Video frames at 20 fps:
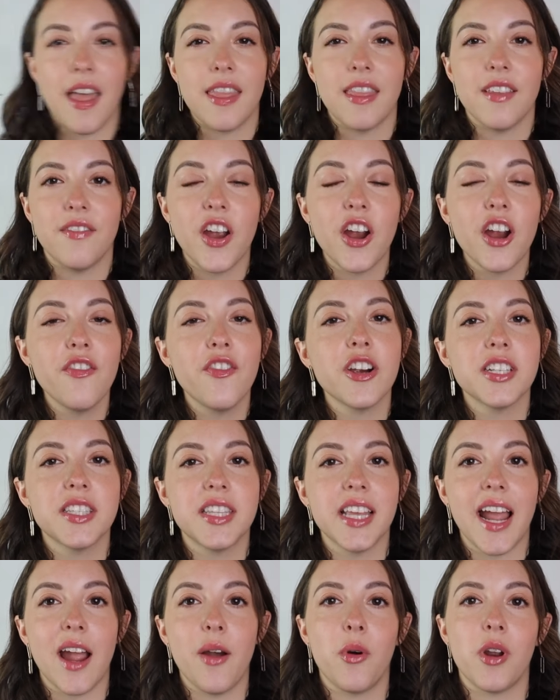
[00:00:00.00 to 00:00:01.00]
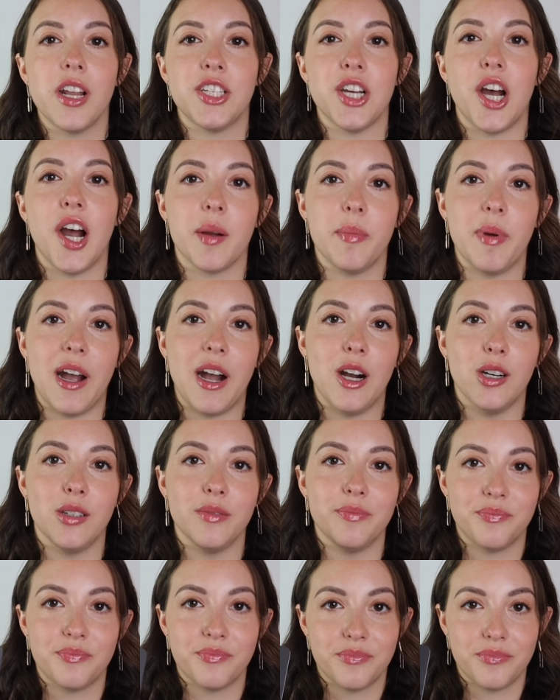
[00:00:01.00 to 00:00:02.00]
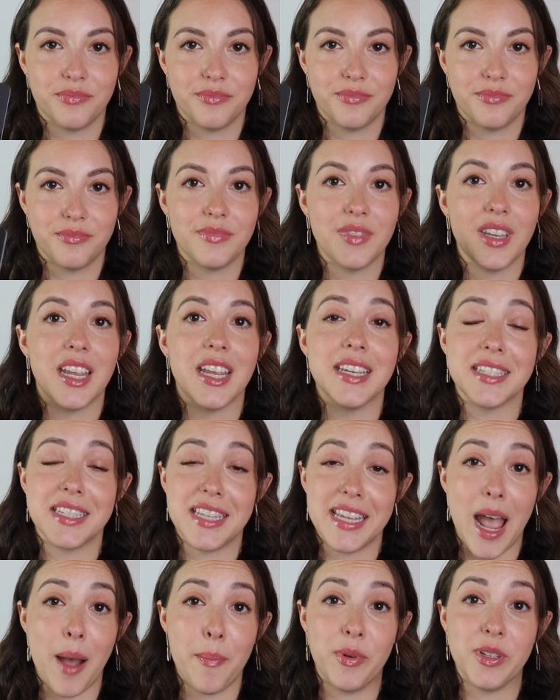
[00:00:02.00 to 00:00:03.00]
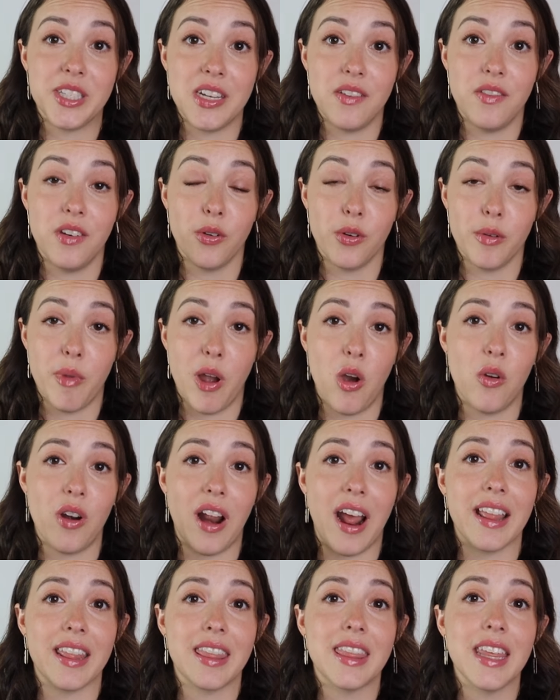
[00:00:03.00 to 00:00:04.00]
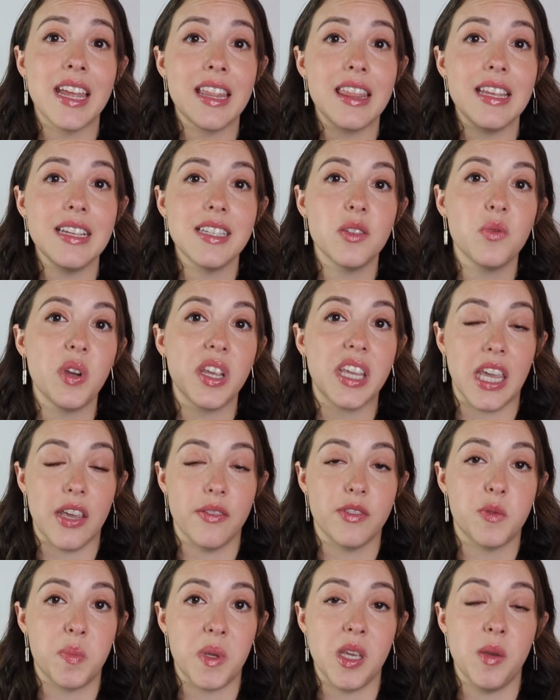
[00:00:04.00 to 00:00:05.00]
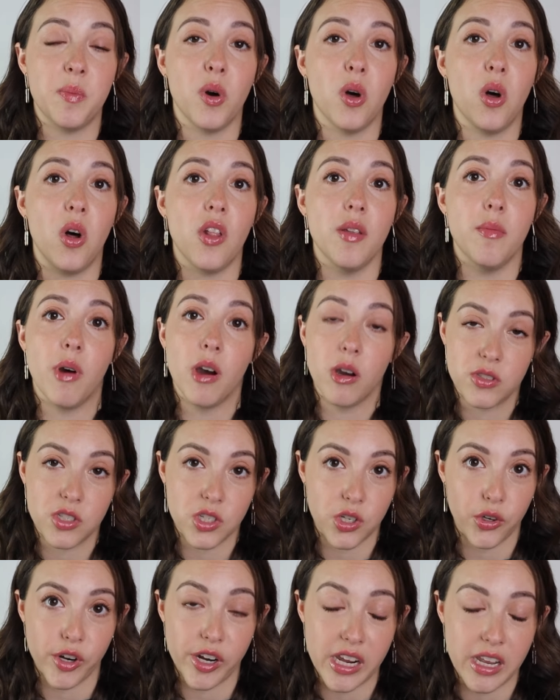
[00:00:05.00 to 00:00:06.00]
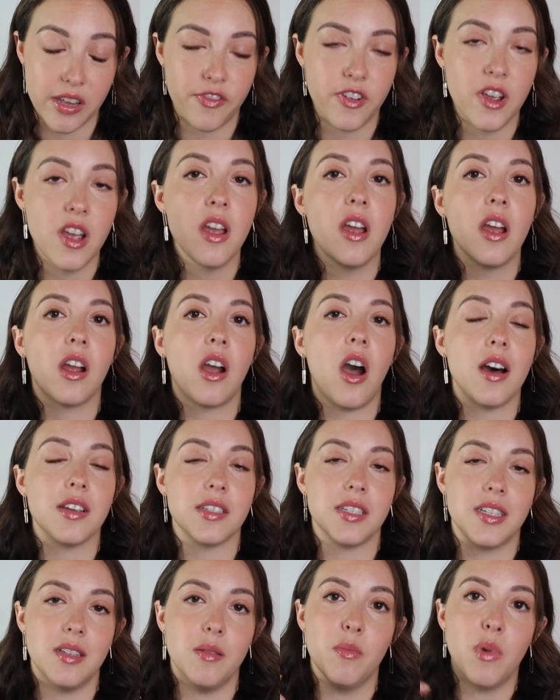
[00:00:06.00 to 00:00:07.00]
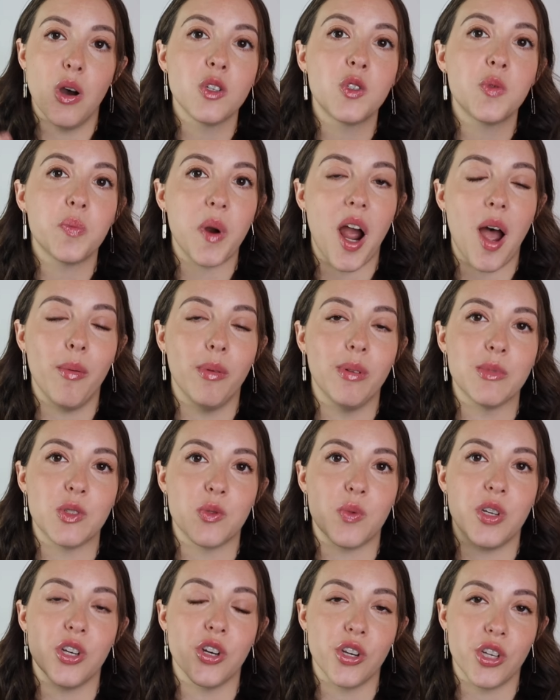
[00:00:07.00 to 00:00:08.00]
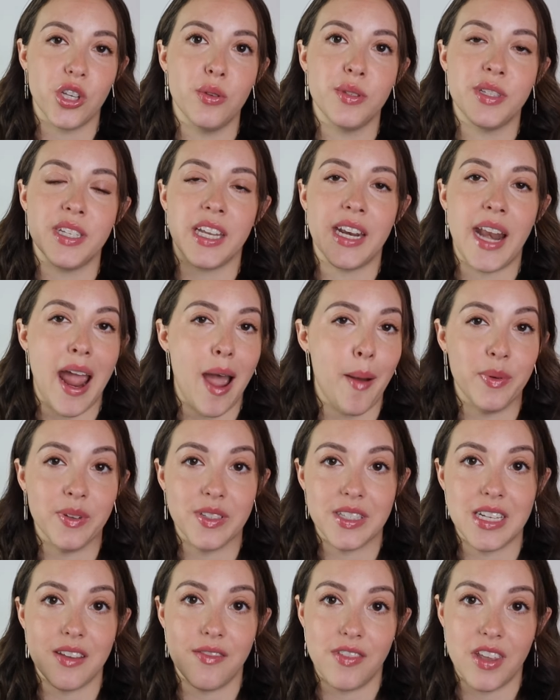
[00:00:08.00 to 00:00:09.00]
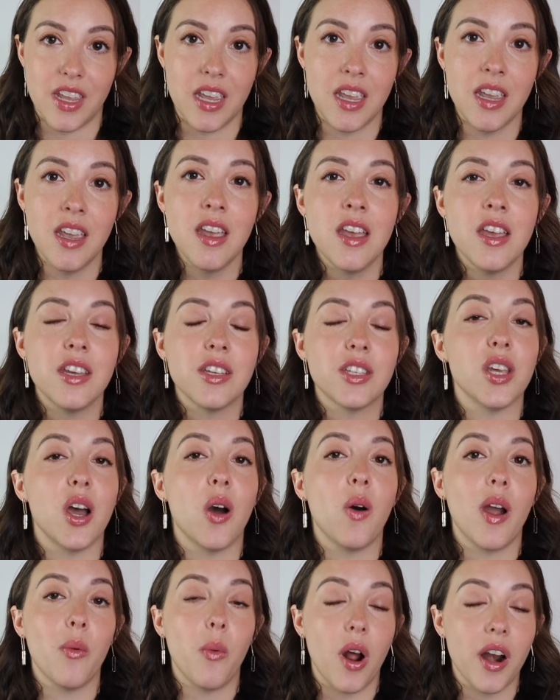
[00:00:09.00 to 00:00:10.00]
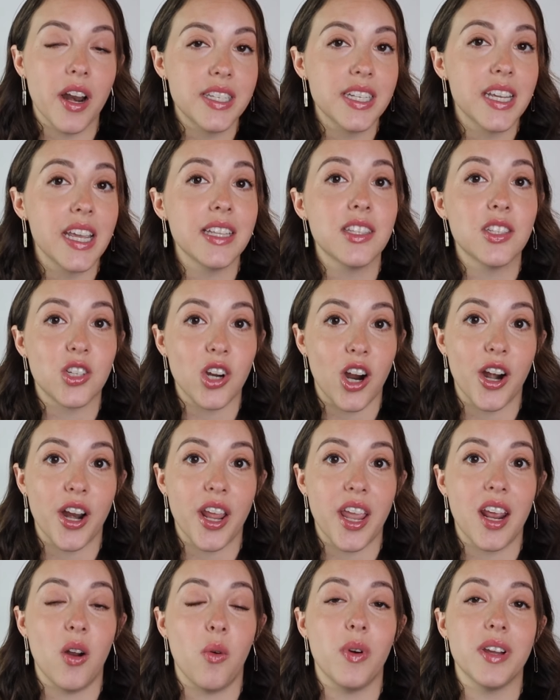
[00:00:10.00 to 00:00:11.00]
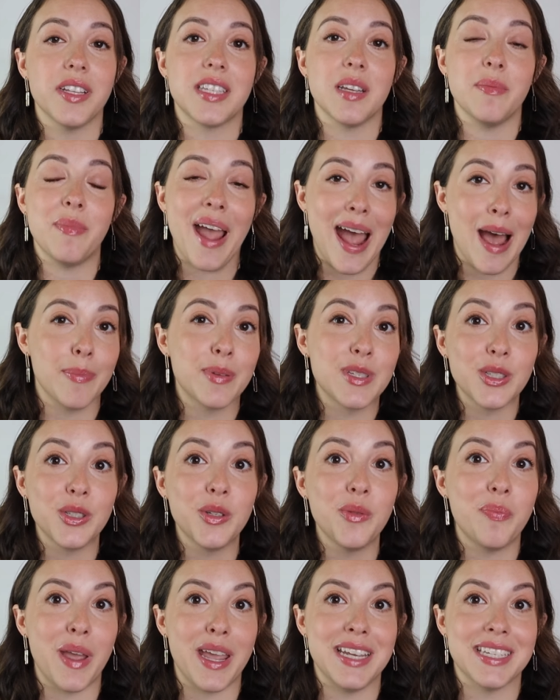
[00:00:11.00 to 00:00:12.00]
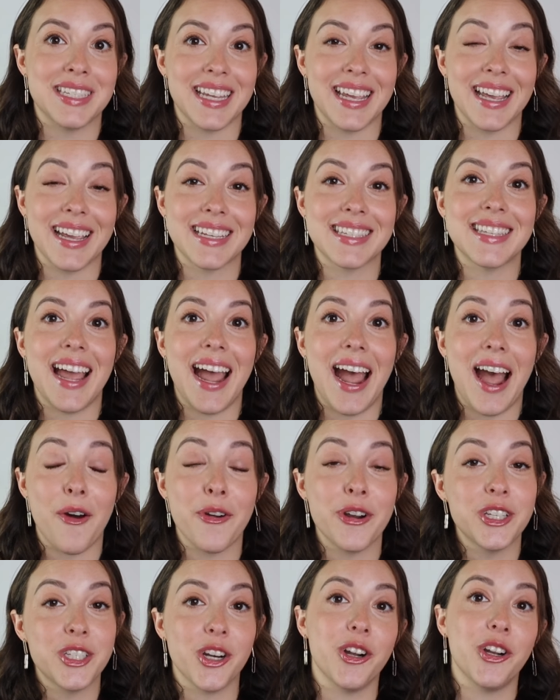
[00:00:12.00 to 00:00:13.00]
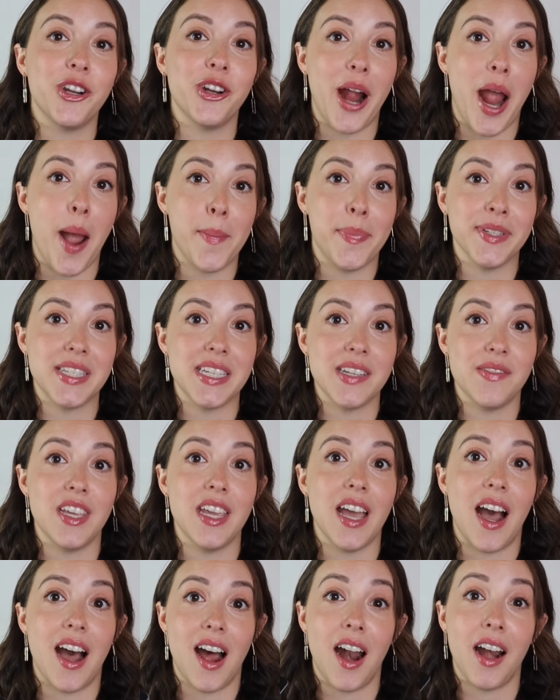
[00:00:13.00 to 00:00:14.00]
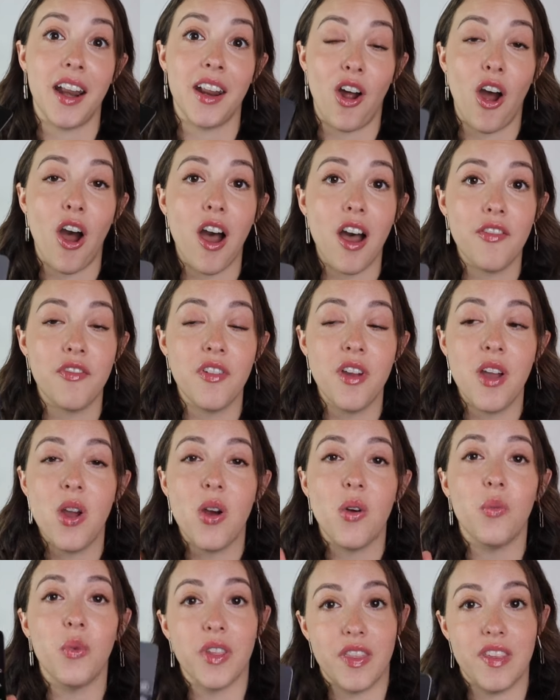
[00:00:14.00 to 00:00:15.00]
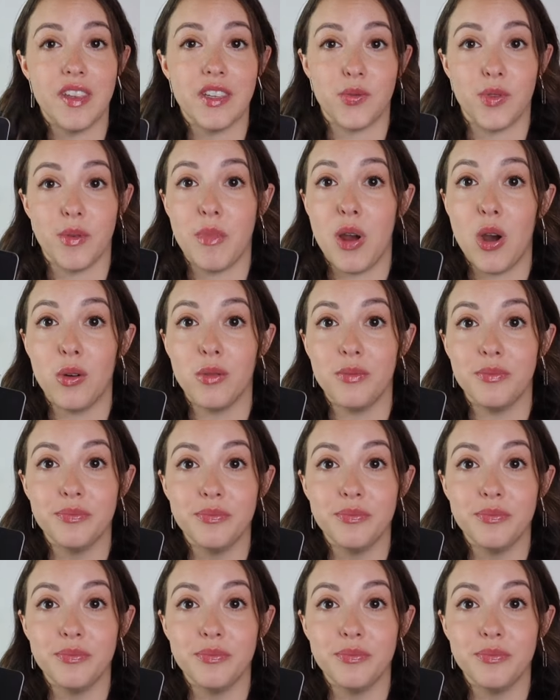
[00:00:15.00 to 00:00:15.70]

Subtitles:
The very first thing I want to talk about is the Apple TV remote. I think this is what gives people the most grief, causes the most problems when you're using an Apple TV. So I wanted to get started with some absolute basics, how to turn your Apple TV on and off with this remote.